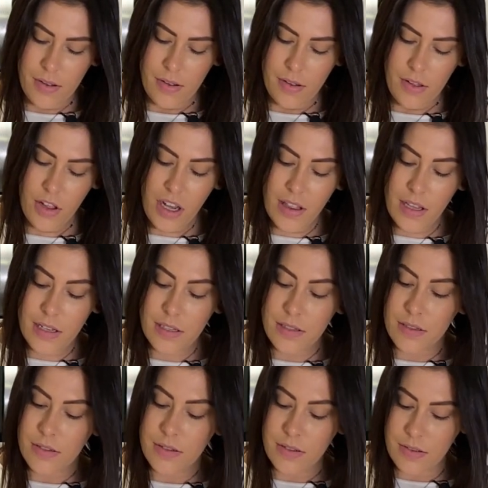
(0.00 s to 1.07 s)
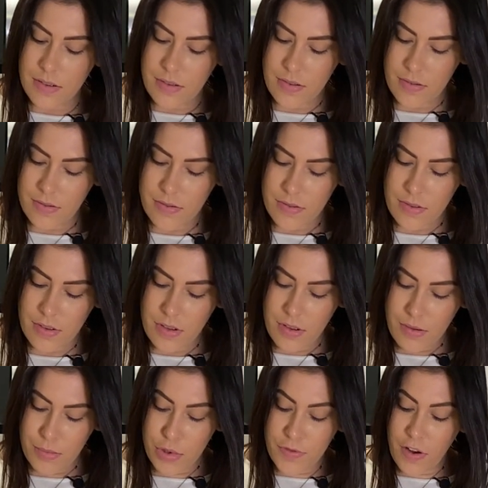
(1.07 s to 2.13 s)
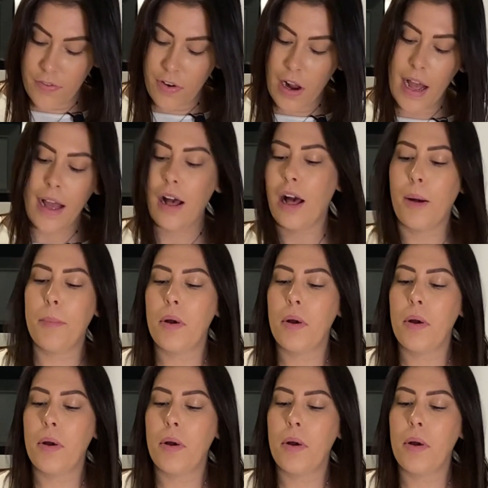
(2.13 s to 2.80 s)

Look at this. Move over, IHOP.